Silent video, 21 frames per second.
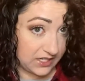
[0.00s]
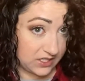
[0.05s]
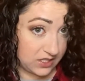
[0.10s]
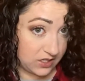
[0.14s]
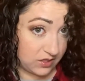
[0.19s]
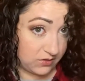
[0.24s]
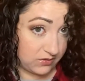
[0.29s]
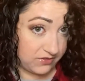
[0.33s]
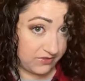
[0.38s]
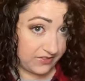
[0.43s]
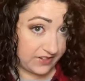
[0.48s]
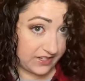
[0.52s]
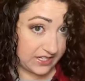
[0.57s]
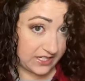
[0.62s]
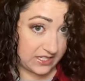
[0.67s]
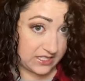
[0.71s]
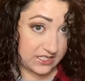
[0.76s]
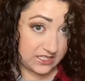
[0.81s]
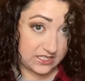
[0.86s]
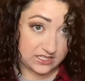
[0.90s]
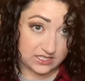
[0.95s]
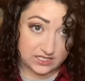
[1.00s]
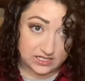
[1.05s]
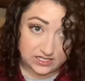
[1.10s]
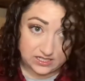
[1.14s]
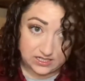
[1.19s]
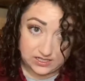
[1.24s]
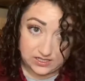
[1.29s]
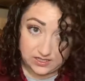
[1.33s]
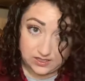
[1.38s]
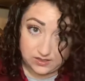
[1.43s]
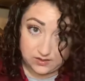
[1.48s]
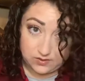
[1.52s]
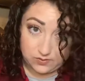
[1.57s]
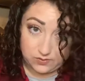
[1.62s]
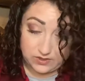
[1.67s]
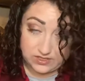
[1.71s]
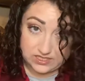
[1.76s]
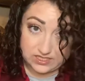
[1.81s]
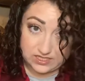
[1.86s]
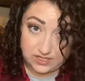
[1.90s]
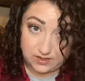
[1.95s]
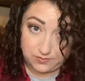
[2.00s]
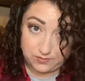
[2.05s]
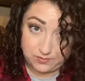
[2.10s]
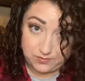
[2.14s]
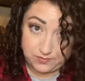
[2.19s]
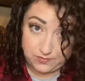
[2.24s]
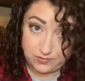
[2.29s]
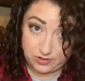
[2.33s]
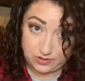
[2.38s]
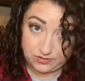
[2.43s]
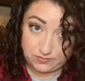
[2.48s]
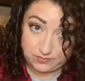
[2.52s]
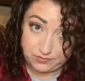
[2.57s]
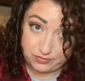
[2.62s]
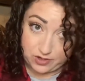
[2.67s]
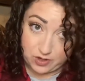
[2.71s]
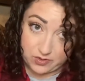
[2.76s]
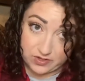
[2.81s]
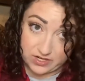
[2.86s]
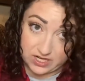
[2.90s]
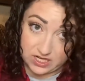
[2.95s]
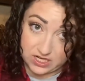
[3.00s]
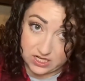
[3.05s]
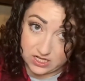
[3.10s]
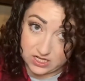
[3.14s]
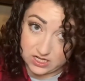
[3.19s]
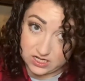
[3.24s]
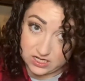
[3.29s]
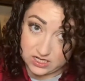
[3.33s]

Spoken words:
don't fix what's not broken,